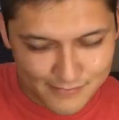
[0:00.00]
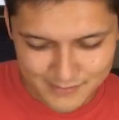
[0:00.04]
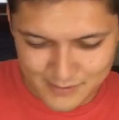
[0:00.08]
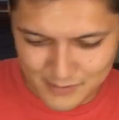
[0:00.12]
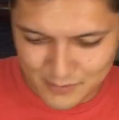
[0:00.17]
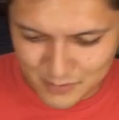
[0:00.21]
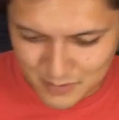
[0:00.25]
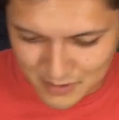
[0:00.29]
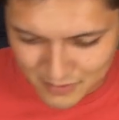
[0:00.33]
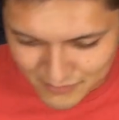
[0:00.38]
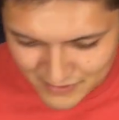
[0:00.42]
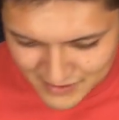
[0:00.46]

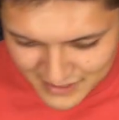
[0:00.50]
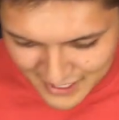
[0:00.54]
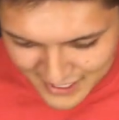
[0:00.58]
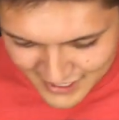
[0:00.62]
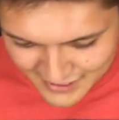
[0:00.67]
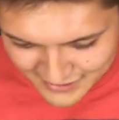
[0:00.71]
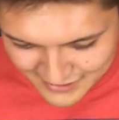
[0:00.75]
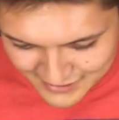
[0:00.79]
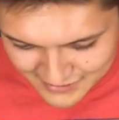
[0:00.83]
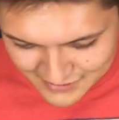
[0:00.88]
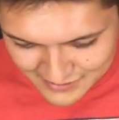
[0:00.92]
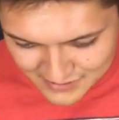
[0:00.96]
whoever
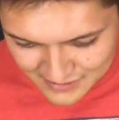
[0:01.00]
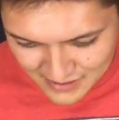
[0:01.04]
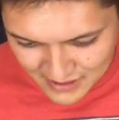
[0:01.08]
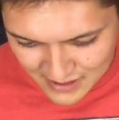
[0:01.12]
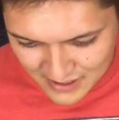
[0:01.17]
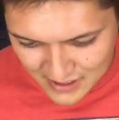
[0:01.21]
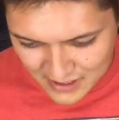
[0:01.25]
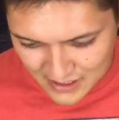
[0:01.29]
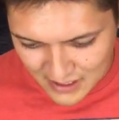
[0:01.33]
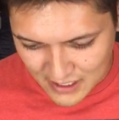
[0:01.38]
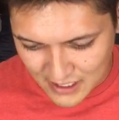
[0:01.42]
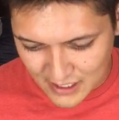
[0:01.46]
that is.
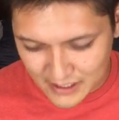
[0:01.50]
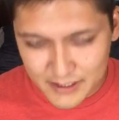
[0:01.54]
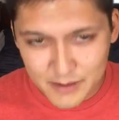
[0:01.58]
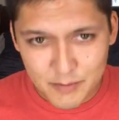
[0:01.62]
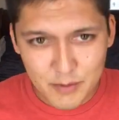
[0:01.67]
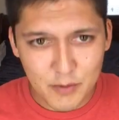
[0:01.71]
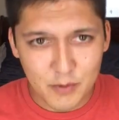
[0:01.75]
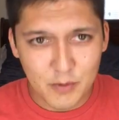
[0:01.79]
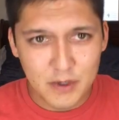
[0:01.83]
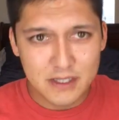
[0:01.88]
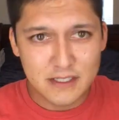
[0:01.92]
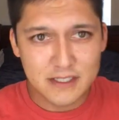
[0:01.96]
Give
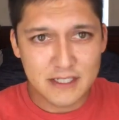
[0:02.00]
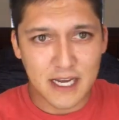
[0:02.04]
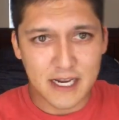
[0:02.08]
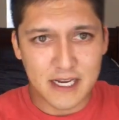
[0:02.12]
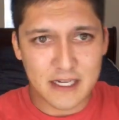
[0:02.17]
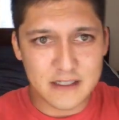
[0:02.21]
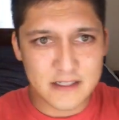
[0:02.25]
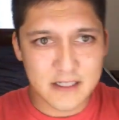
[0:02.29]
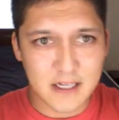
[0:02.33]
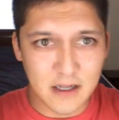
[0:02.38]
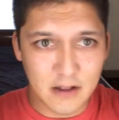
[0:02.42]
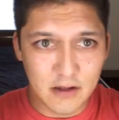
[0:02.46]
me 1 second.
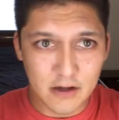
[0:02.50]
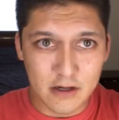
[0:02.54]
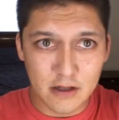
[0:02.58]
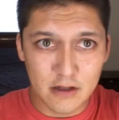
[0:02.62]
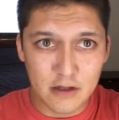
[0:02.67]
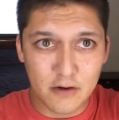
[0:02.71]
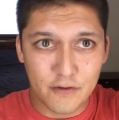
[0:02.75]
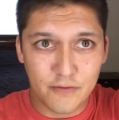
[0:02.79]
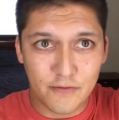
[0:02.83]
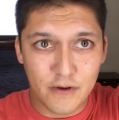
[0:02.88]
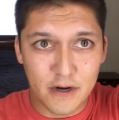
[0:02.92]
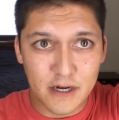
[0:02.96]
It's going to look a
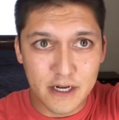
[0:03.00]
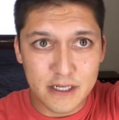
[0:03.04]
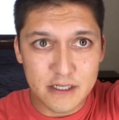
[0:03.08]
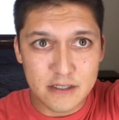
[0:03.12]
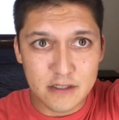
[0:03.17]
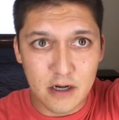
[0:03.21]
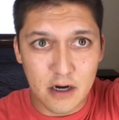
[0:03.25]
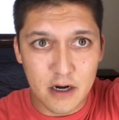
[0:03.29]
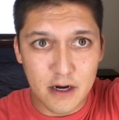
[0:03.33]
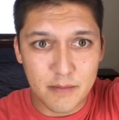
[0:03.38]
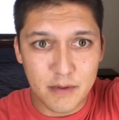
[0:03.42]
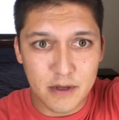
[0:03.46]
little funny.
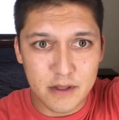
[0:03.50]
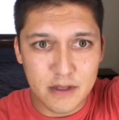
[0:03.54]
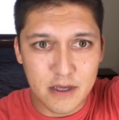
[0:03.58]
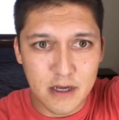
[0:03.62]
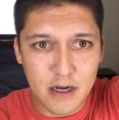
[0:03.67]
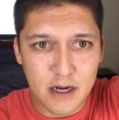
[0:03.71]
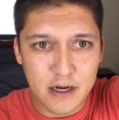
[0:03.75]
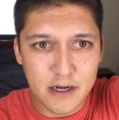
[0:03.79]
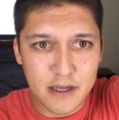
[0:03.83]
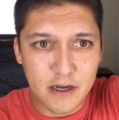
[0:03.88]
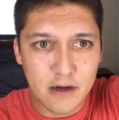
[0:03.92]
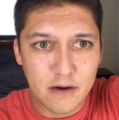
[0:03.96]
Sorry about the
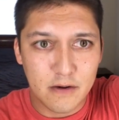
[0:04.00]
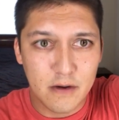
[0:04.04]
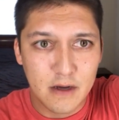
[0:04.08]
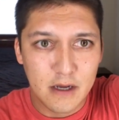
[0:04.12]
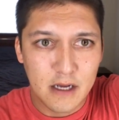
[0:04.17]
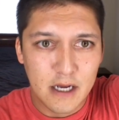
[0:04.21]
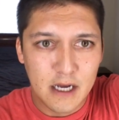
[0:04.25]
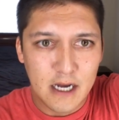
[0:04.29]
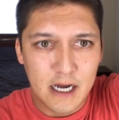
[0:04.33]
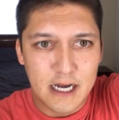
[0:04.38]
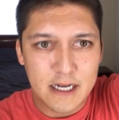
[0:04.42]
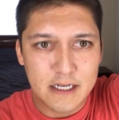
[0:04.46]
audio.
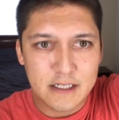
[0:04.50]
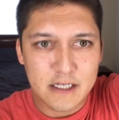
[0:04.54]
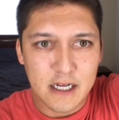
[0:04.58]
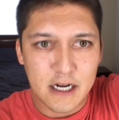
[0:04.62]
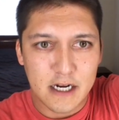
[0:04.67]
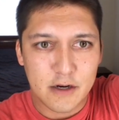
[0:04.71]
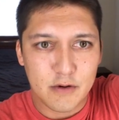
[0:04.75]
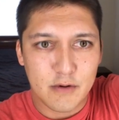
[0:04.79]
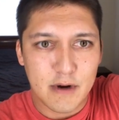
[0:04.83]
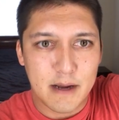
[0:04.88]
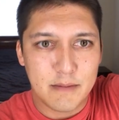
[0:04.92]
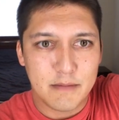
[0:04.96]
I just got
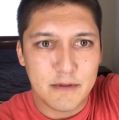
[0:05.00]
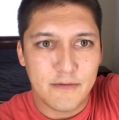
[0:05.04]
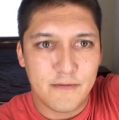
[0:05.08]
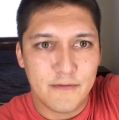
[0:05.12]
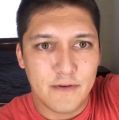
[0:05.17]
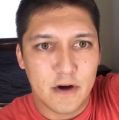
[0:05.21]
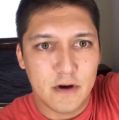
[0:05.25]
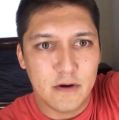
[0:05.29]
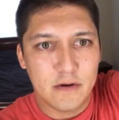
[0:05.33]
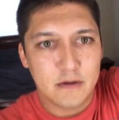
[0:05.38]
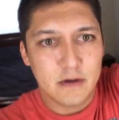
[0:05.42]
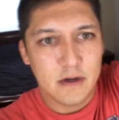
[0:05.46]
to grab the
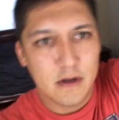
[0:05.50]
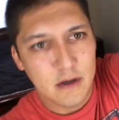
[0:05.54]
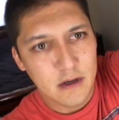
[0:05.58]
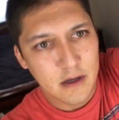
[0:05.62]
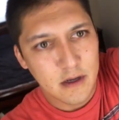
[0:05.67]
phone,